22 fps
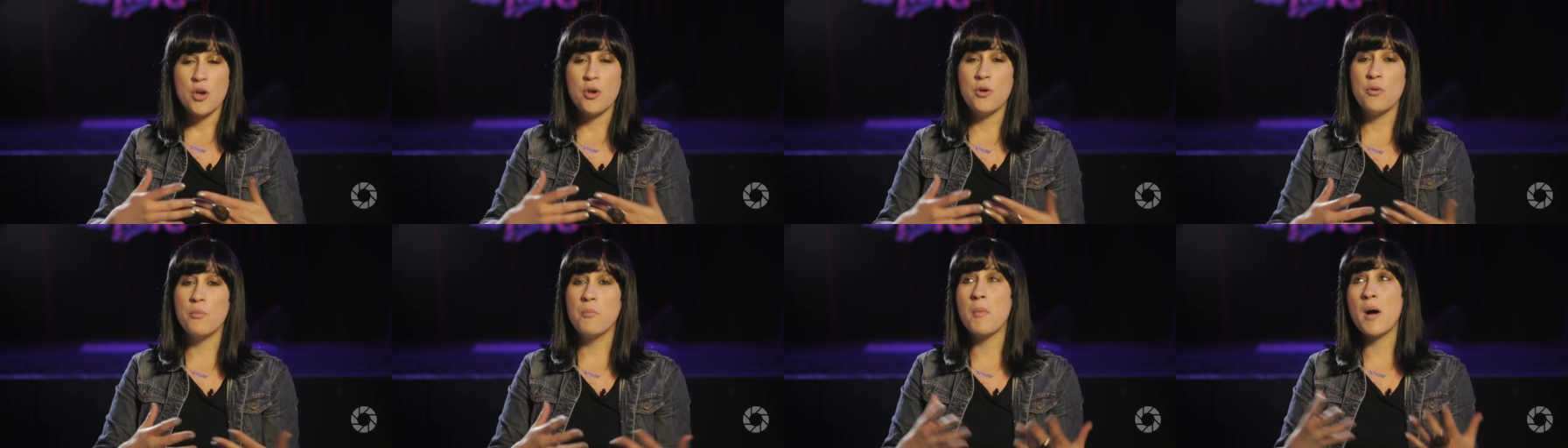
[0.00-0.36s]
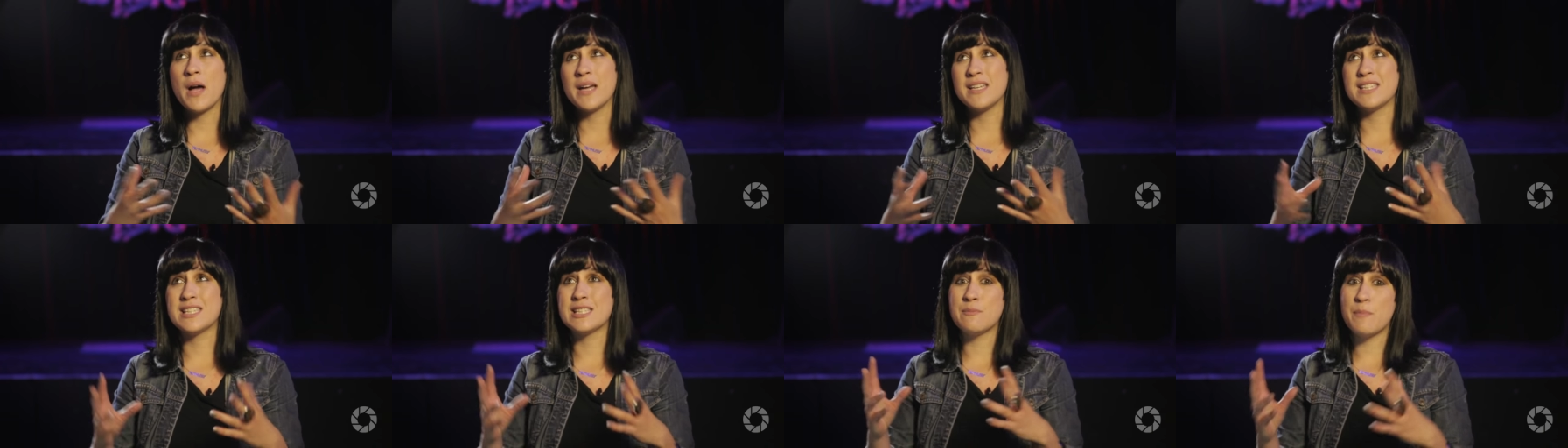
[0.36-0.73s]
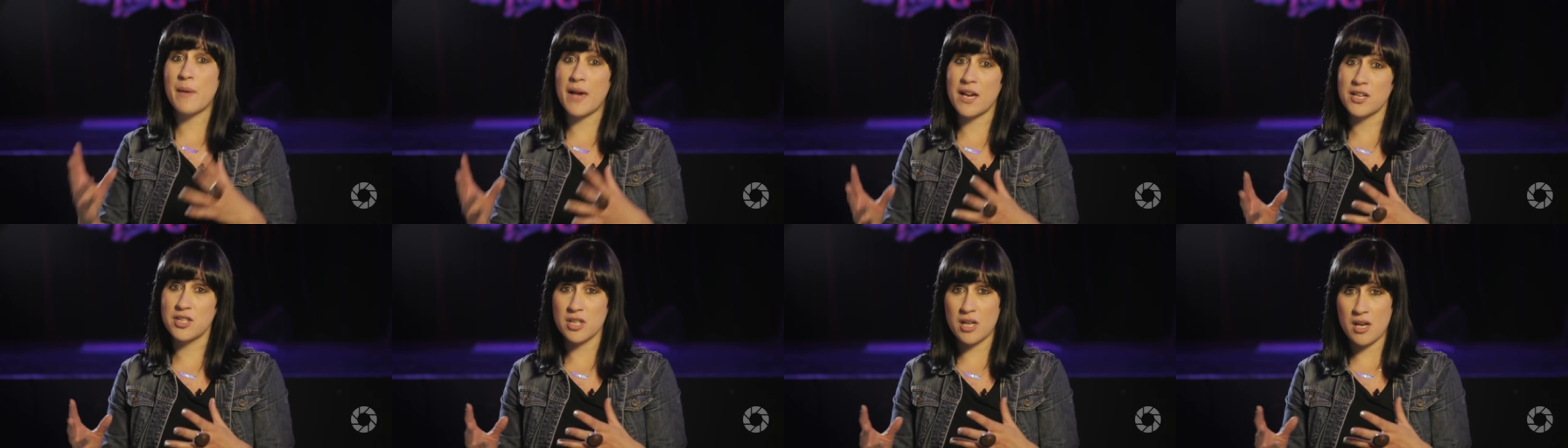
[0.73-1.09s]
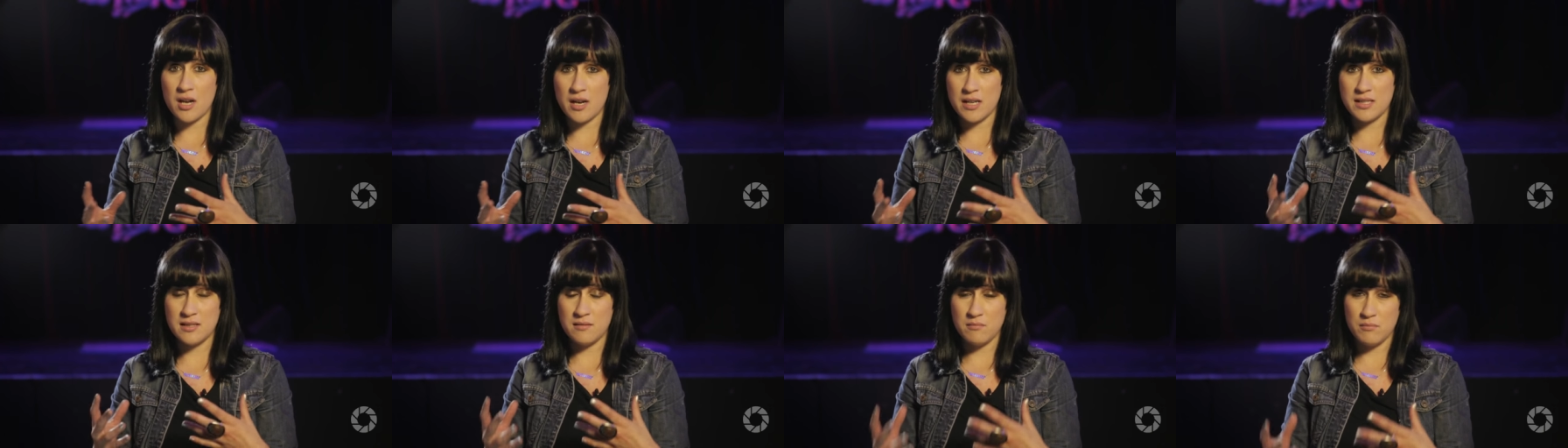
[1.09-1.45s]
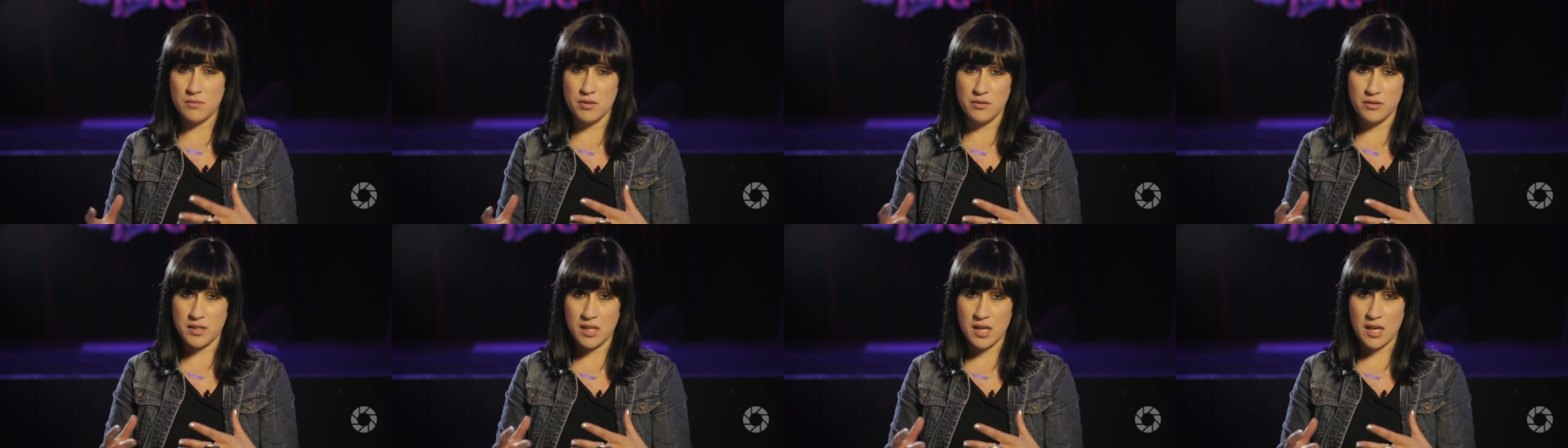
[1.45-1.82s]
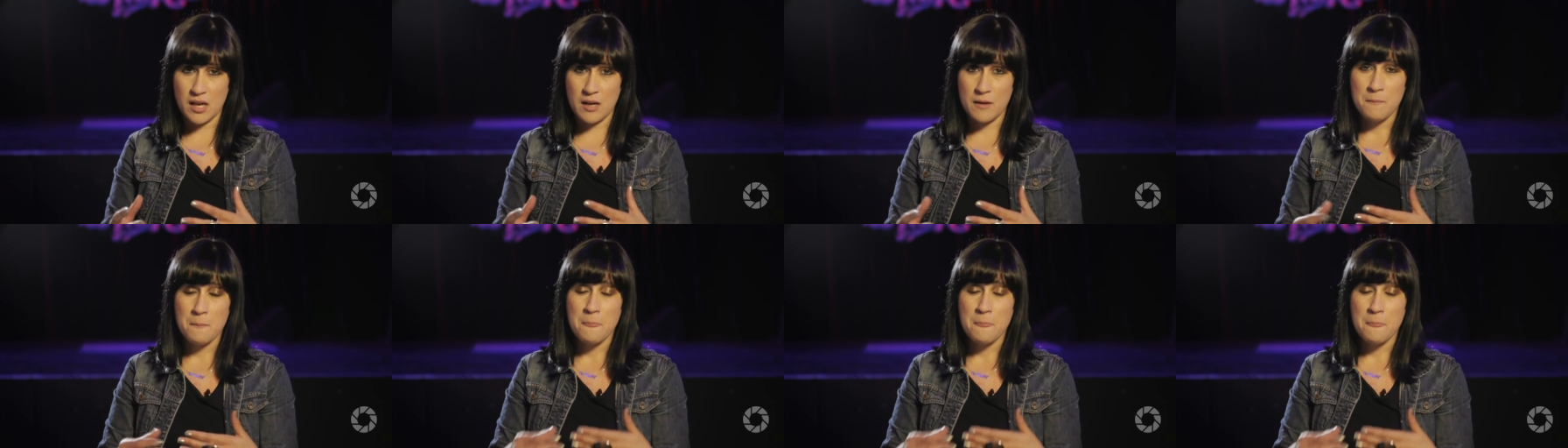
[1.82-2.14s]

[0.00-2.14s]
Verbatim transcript: who might specialise in music.